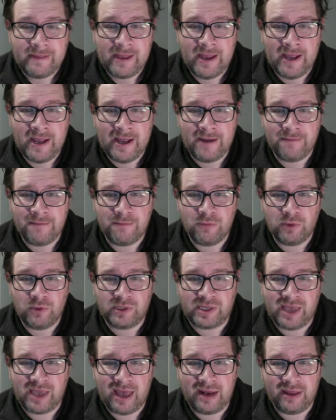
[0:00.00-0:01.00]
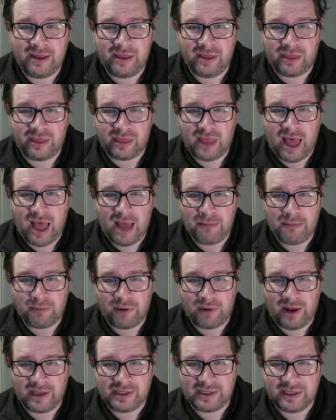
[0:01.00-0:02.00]
Was kind of the thought
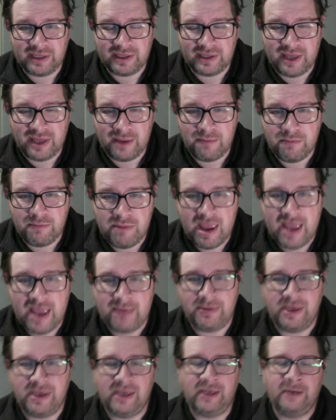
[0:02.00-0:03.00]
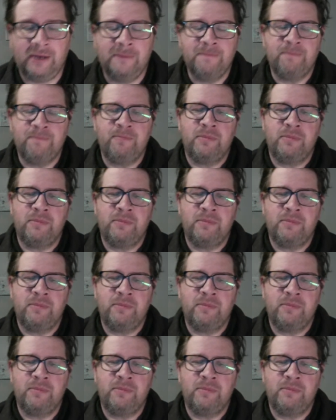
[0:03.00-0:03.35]
process that maybe